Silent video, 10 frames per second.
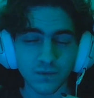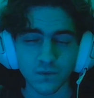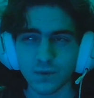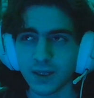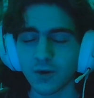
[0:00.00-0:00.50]

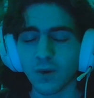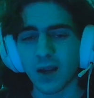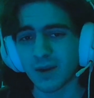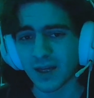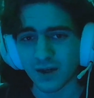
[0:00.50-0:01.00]
really
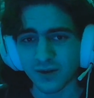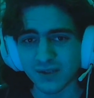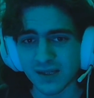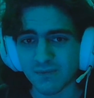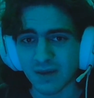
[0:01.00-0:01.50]
grind my
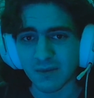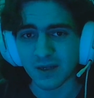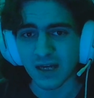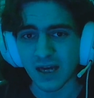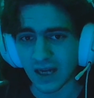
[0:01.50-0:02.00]
gears and make
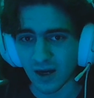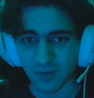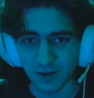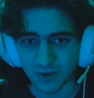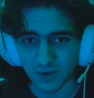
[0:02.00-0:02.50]
me not care
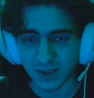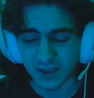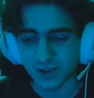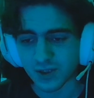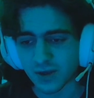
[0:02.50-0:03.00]
about the
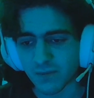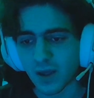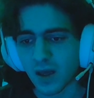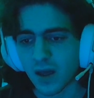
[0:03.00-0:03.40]
relationship.